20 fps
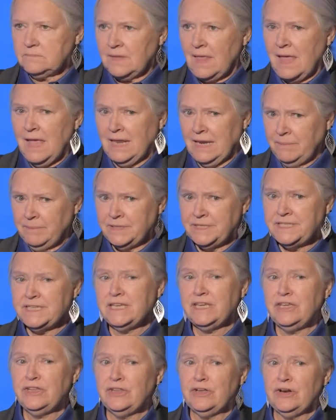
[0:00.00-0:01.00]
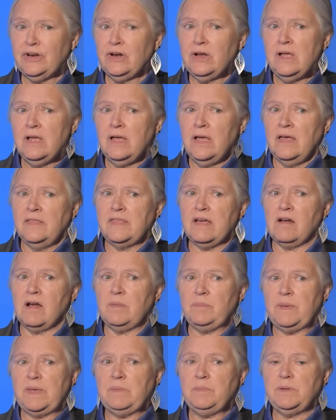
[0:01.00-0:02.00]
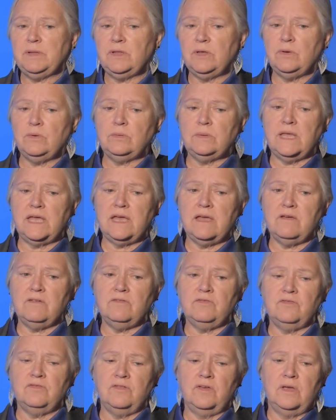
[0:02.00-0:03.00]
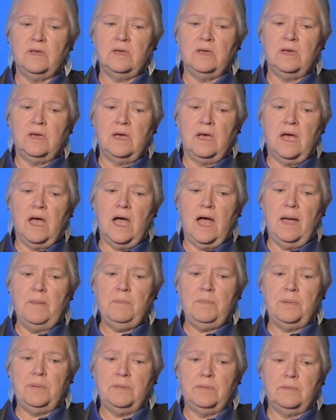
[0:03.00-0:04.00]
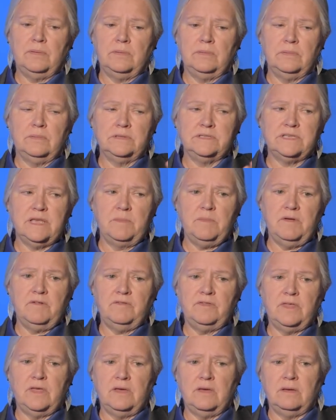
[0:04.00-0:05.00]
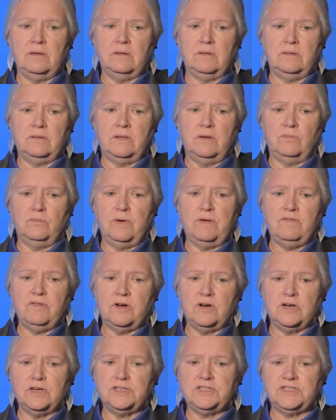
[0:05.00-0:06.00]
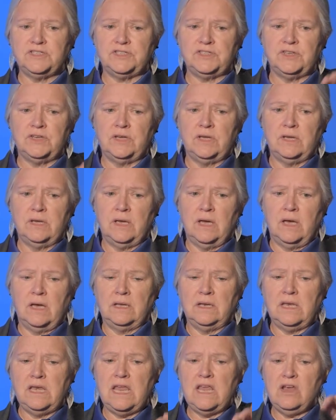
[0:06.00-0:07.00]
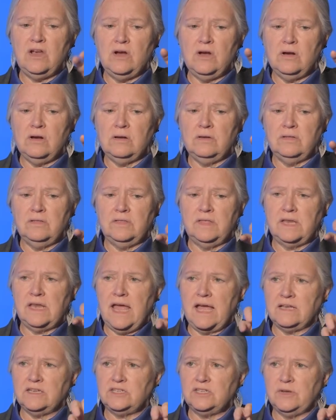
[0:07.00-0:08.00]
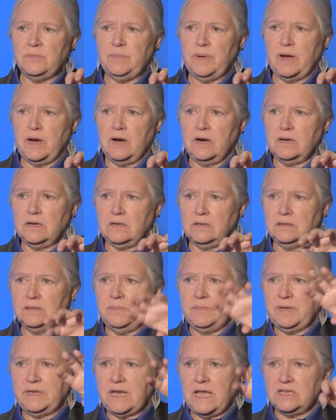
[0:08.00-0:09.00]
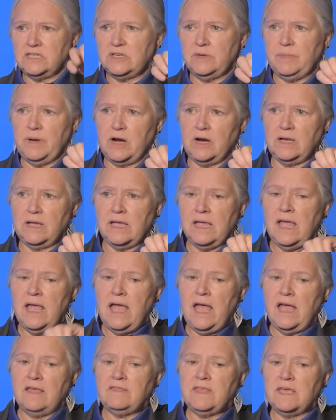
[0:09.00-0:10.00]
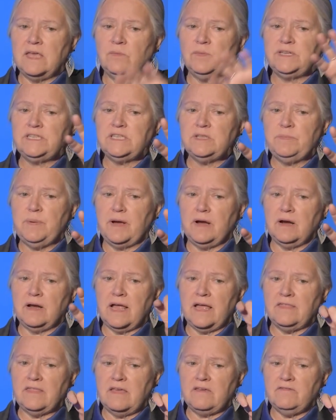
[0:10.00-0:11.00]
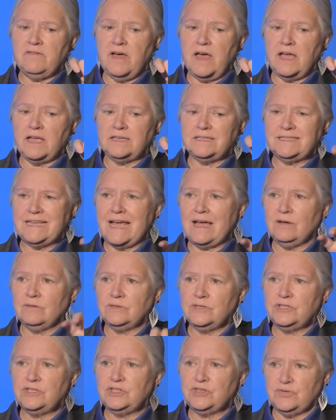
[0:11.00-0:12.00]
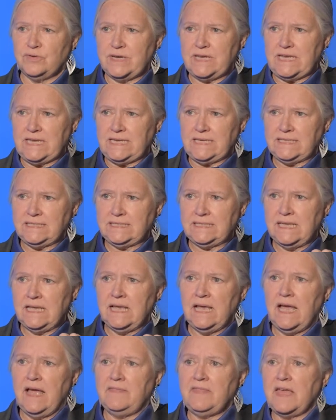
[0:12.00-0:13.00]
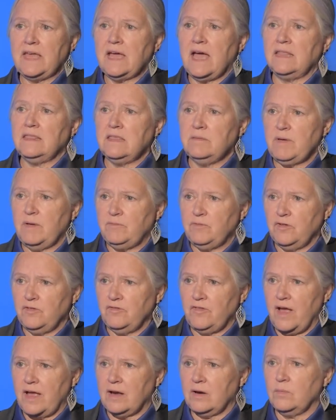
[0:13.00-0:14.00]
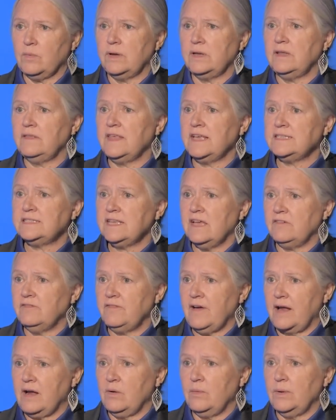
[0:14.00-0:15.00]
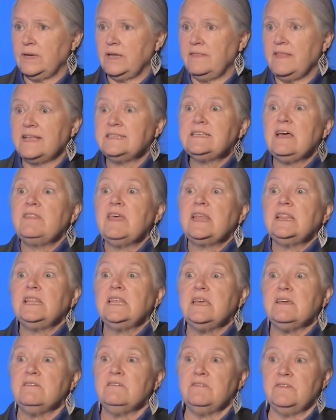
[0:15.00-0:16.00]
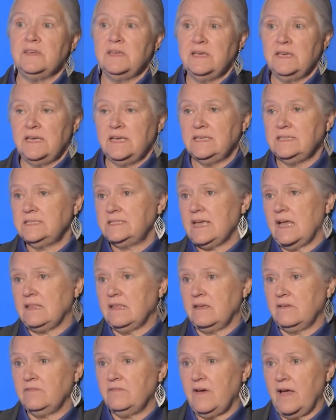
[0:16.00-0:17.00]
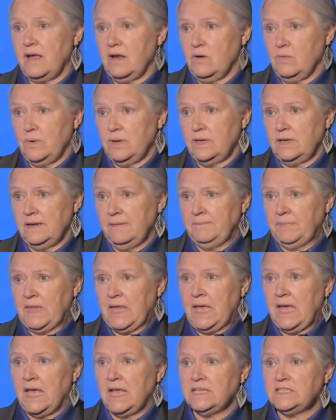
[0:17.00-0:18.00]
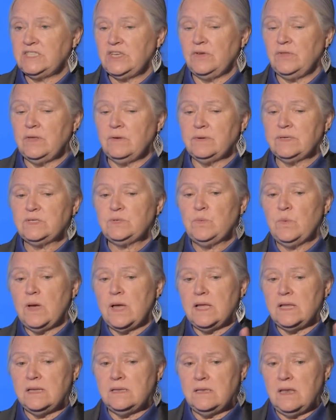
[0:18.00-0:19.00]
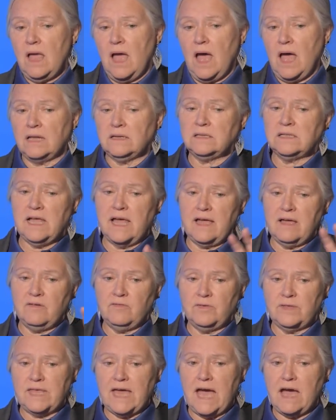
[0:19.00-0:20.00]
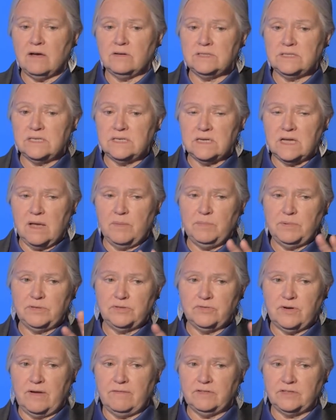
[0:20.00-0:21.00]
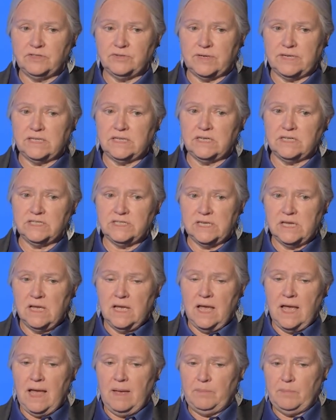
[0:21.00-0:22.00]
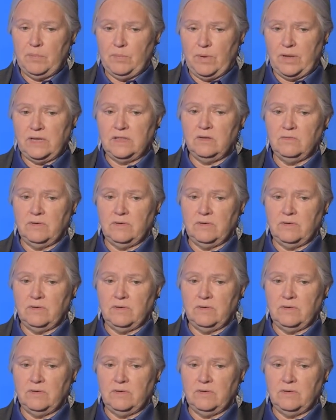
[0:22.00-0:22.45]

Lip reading: And in particular, there are people who live up some of the rivers near the national park, Olympic National Park. And they go into the park and they find downed trees and they cut them up for firewood and they sell firewood. And that's how they live, is selling firewood. And so there was one enclave with a house and a couple travel trailers up one of the